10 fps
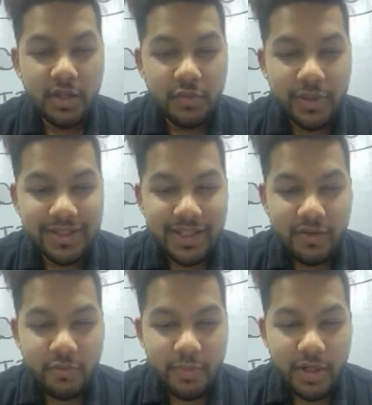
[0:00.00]
tweet said
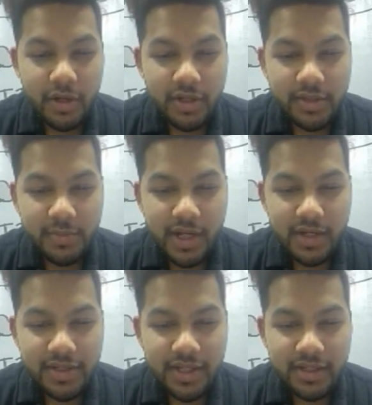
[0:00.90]
it would be in August, but I
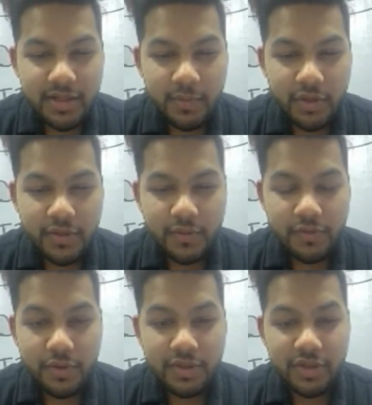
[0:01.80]
understand is that because I
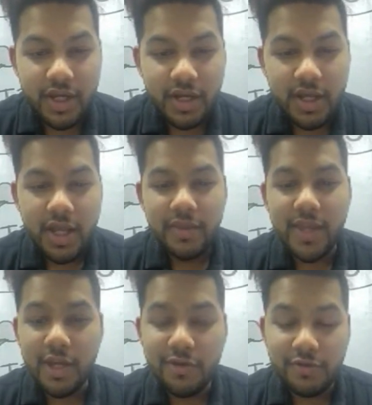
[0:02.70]
have chain.
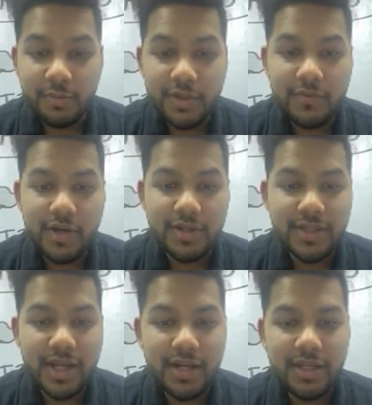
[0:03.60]
Thank you so much for
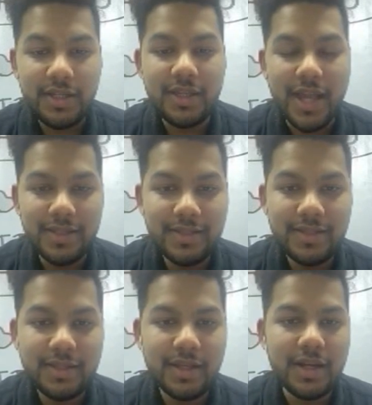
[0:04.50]
understanding.
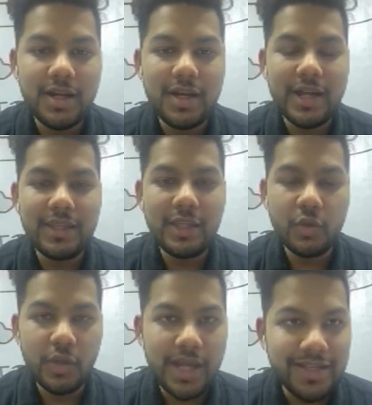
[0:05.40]
Yes, I think
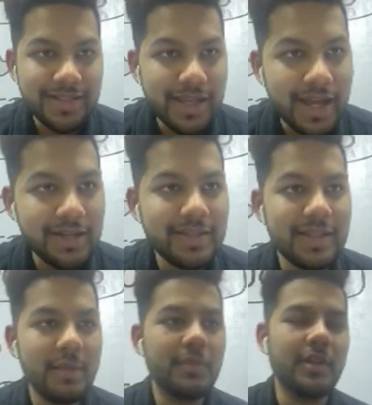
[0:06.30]
you guys can
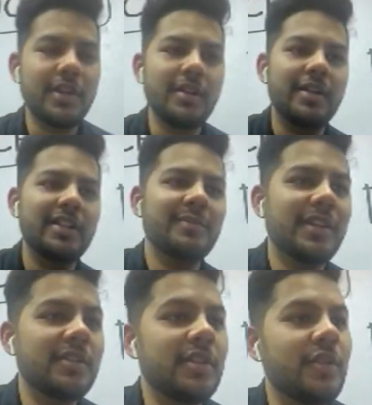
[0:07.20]
expect
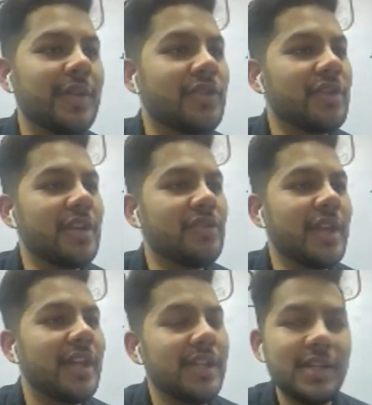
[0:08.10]
a new exchange
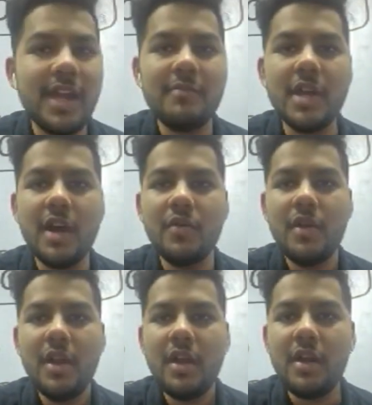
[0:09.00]
anytime now.
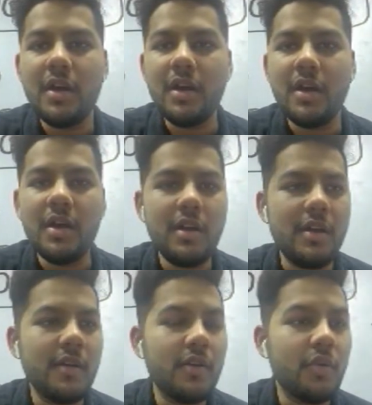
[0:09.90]

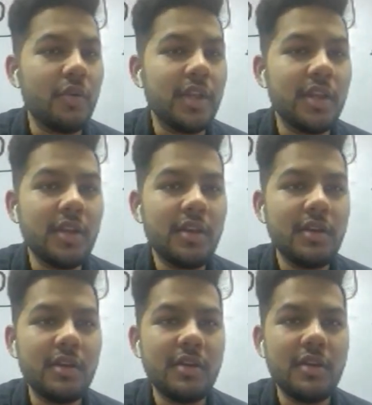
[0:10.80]
Okay,
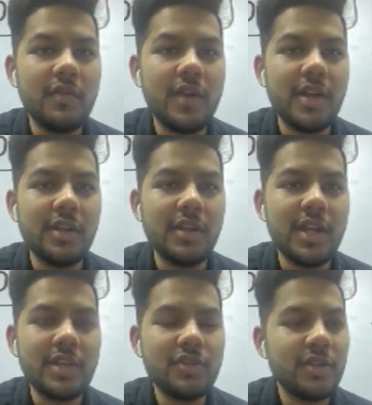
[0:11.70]
I can
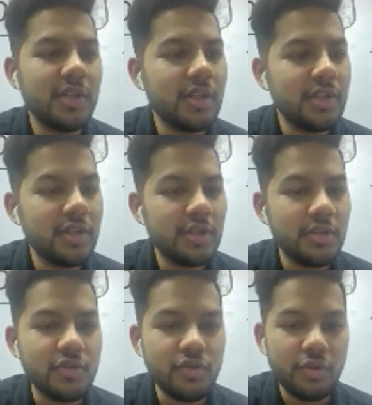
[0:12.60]
actually
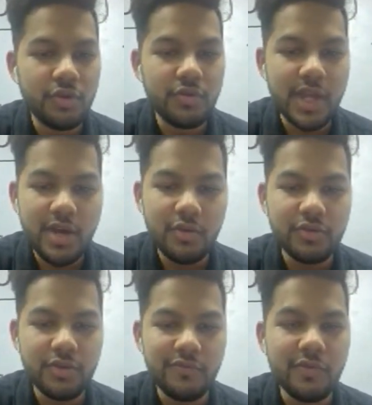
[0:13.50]
show you that
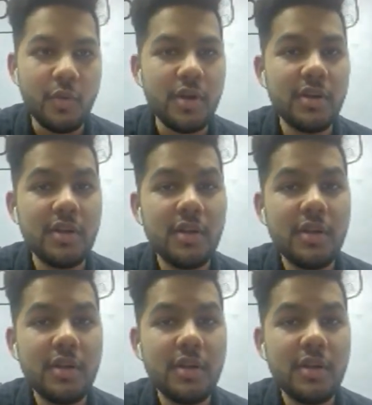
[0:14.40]
also if you want.